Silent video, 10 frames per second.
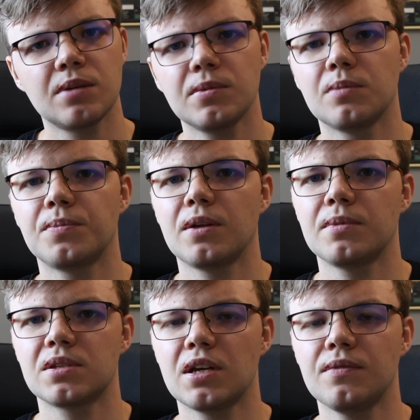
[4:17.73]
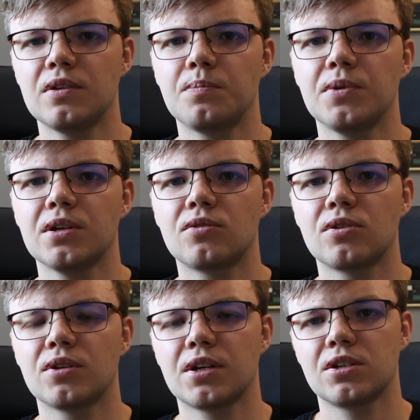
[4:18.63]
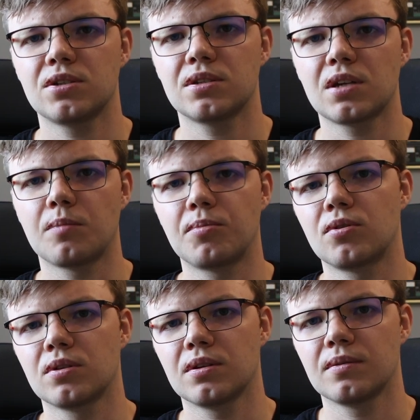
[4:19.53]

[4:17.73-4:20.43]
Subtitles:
implements FDPIC relocation support.